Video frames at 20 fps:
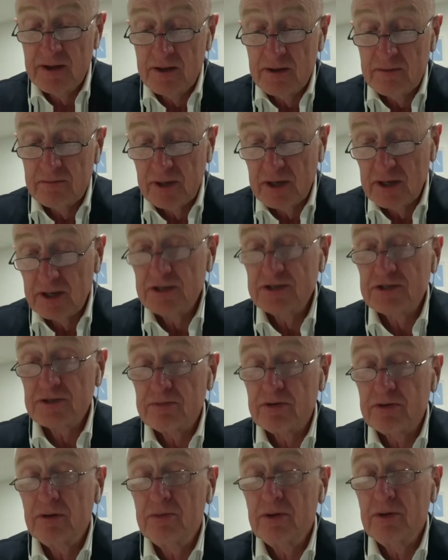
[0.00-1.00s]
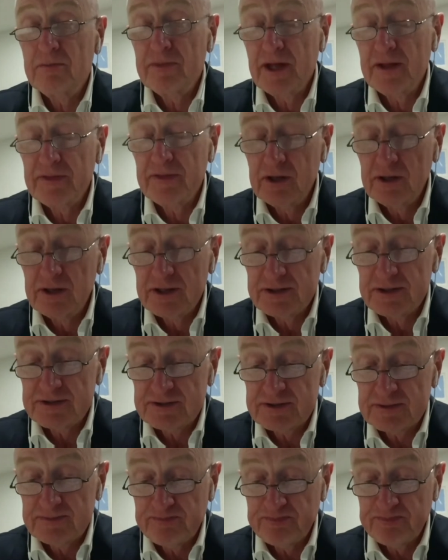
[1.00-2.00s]
but it is a problem
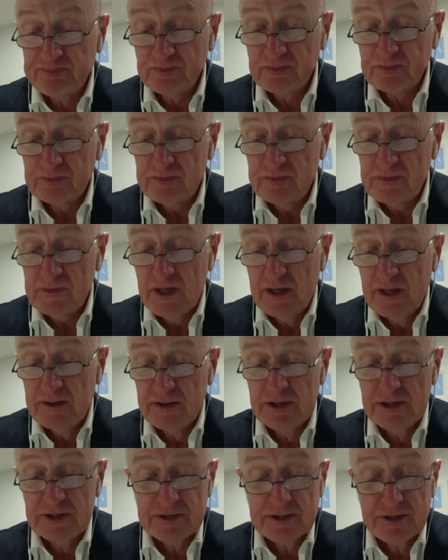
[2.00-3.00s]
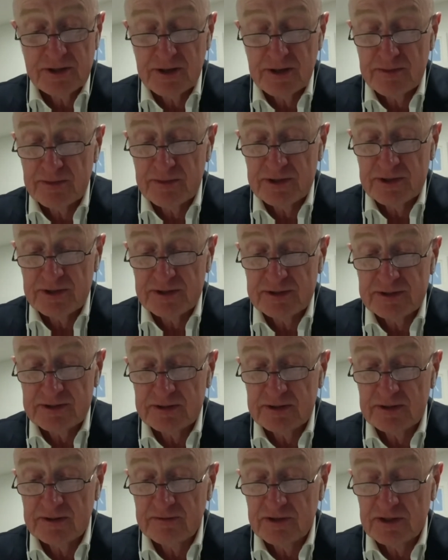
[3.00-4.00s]
nonetheless. Each time these
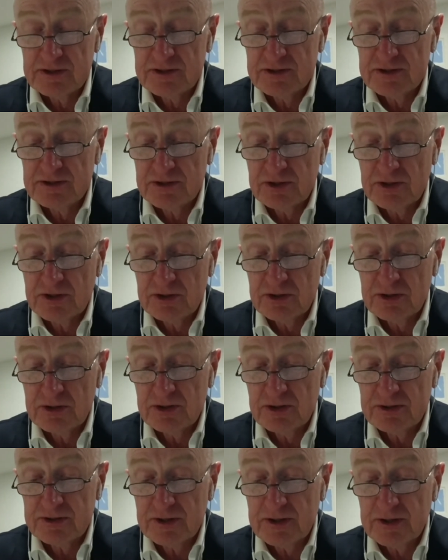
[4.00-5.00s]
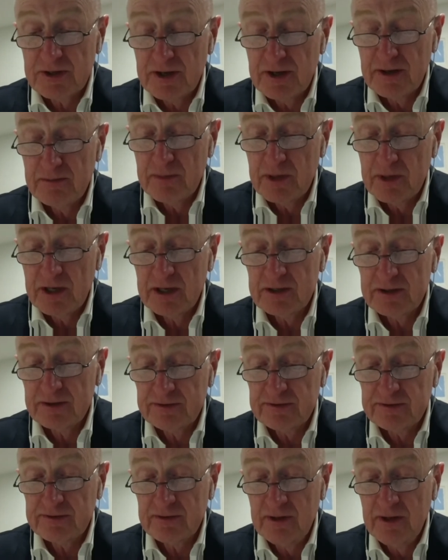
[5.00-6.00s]
interventions occur to calm
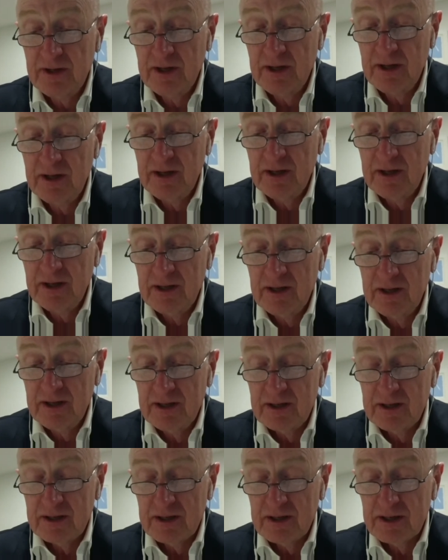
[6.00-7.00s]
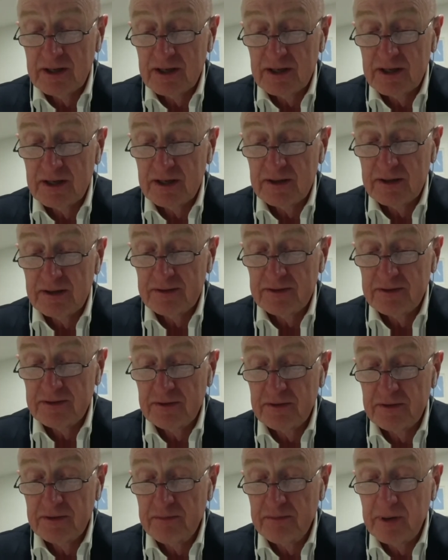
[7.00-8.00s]
markets,
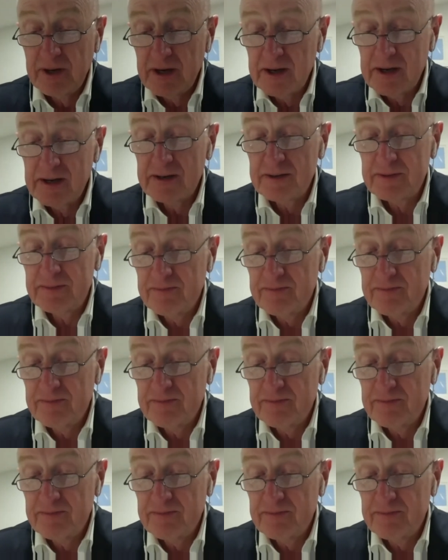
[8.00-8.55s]
the bar